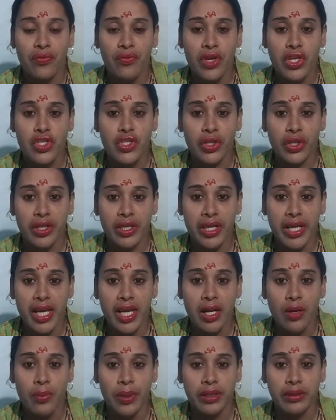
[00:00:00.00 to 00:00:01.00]
which
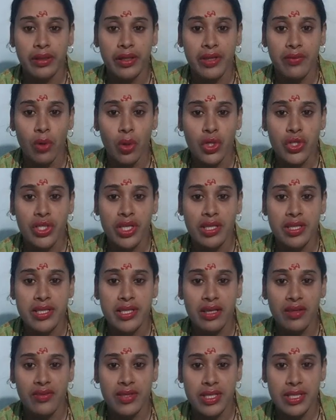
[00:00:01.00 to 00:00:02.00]
deal with devotional
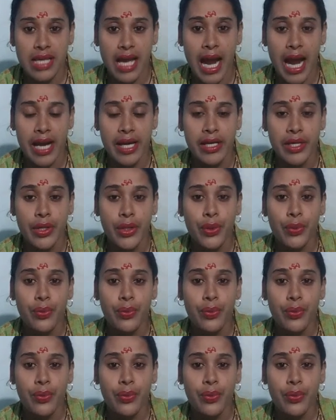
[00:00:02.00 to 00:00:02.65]
service and